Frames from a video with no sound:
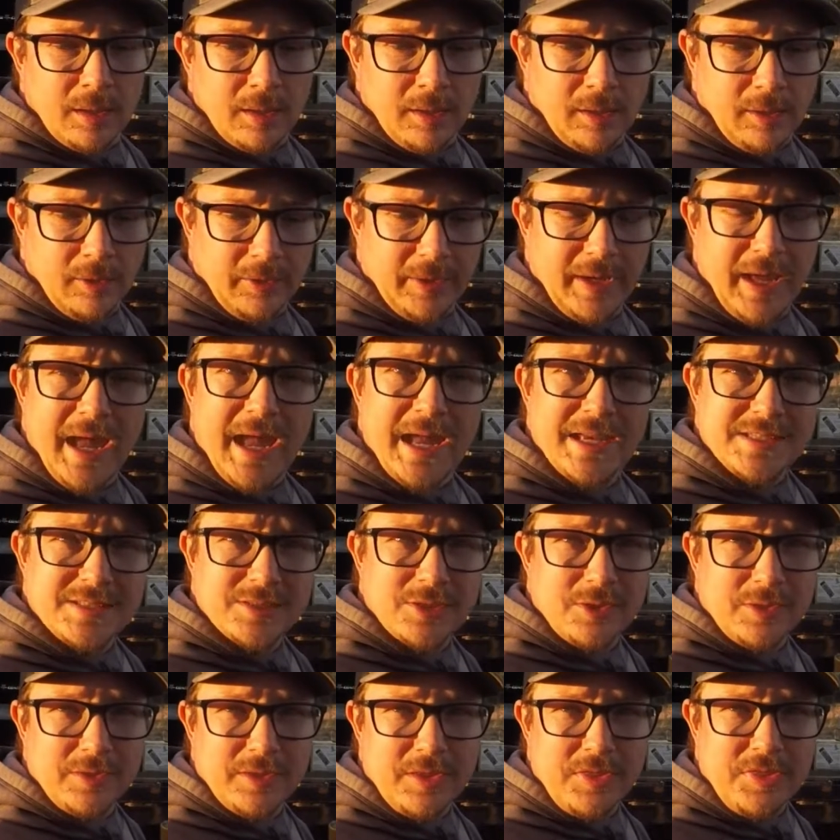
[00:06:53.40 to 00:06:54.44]
Okay,
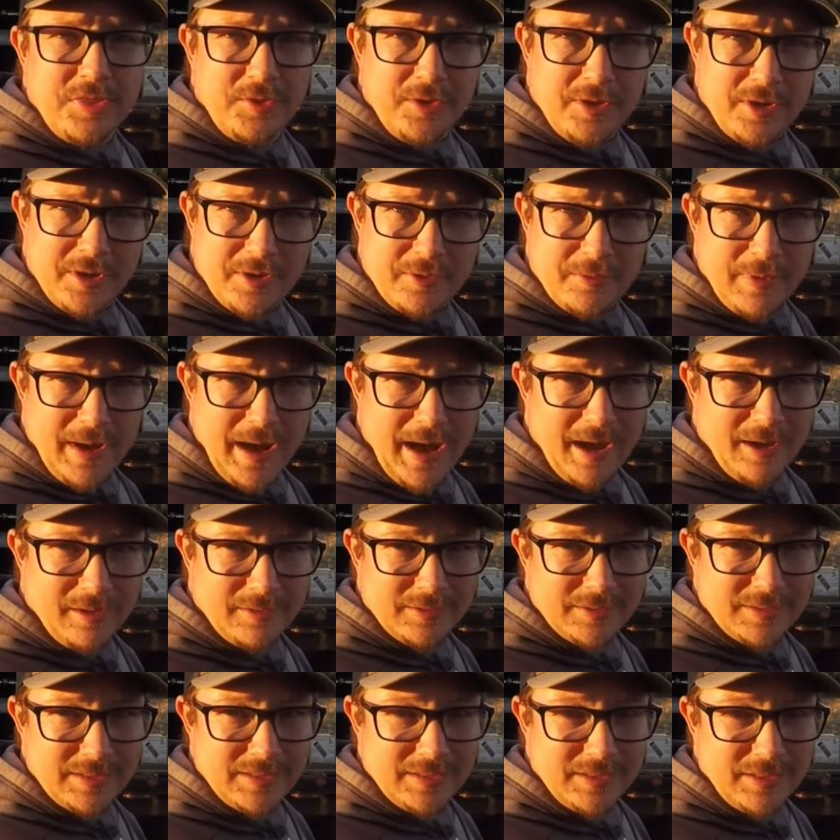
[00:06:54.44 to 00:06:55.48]
so the third
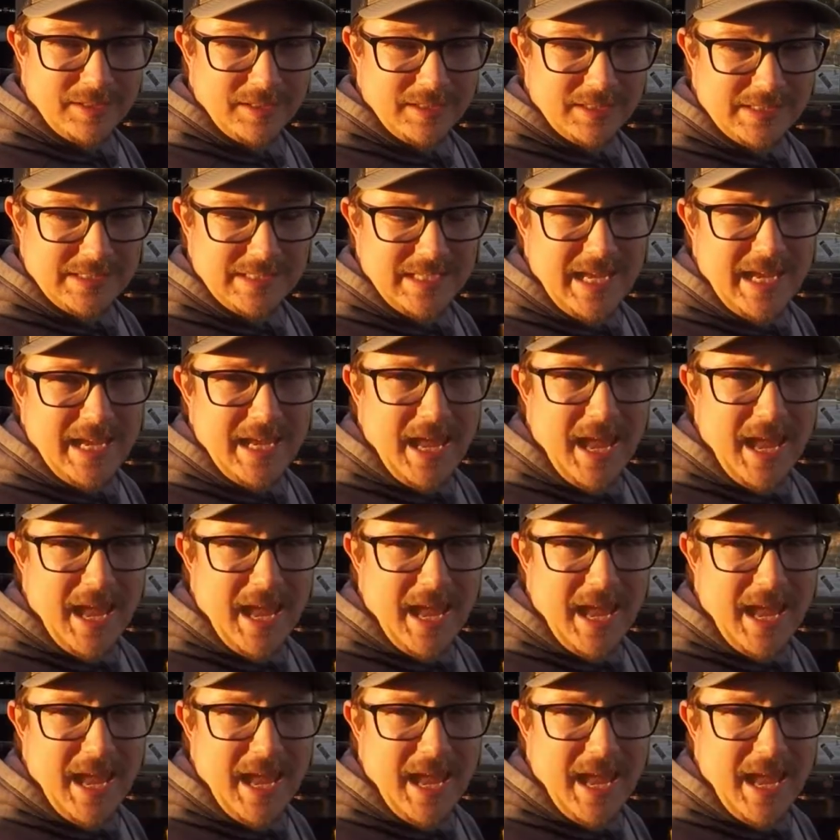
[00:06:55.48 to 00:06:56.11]
round is a